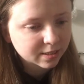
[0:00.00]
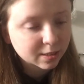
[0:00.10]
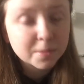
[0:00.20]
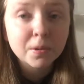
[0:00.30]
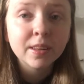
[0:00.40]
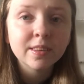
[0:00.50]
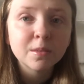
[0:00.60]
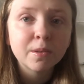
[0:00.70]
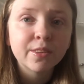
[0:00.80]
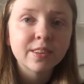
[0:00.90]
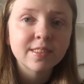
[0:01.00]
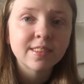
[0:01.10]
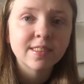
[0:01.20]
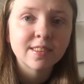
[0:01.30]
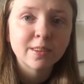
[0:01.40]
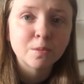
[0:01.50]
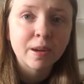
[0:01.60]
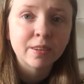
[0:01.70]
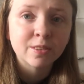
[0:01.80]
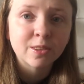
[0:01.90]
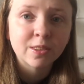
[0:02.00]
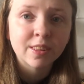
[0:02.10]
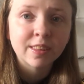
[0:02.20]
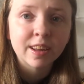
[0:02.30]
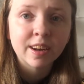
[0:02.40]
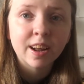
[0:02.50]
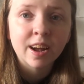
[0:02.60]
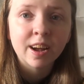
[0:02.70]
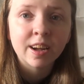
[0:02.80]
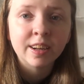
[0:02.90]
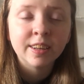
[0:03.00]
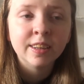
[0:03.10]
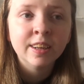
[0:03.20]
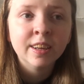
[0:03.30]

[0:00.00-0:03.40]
so I'm putting this one on this list as well, so that then I.